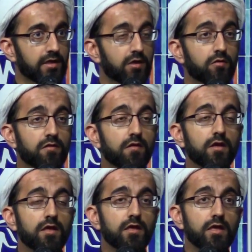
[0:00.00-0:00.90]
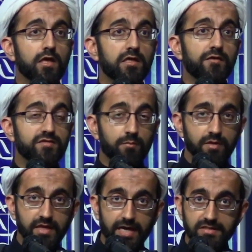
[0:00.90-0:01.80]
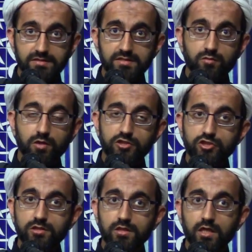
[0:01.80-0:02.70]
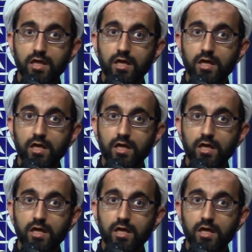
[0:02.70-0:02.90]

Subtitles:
Now, if somebody asks this question,